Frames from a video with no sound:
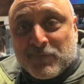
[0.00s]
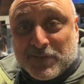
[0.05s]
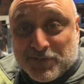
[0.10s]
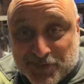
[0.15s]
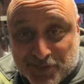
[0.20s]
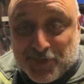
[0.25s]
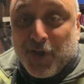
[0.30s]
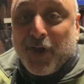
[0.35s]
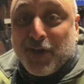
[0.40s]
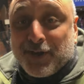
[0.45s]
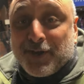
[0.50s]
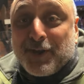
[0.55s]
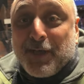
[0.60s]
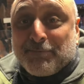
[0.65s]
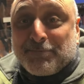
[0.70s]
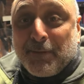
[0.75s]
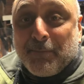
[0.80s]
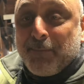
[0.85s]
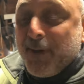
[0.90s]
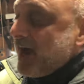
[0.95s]
started
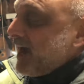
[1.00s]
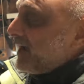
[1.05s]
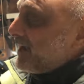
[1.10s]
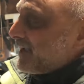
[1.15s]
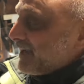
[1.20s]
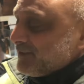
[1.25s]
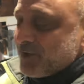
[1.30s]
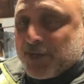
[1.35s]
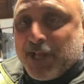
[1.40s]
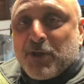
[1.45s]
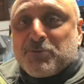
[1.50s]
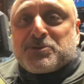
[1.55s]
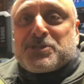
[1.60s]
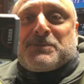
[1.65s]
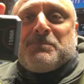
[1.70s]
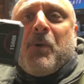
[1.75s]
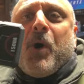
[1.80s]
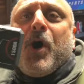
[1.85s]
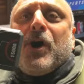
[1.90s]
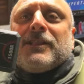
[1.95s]
up the bike, and look how
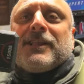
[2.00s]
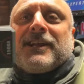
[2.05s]
small